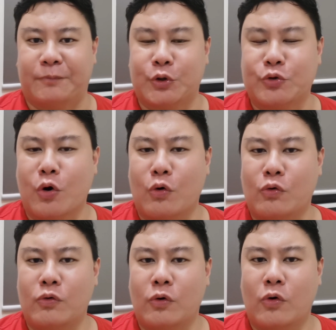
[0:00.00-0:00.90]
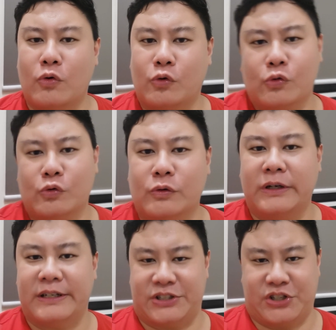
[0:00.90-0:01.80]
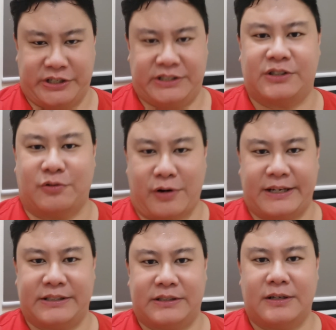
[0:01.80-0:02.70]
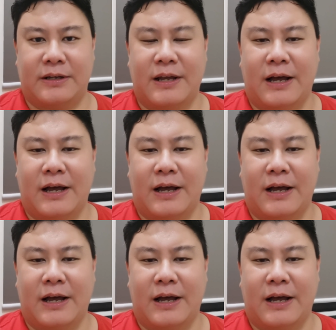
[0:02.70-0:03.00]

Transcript: to know who is Jesus Christ.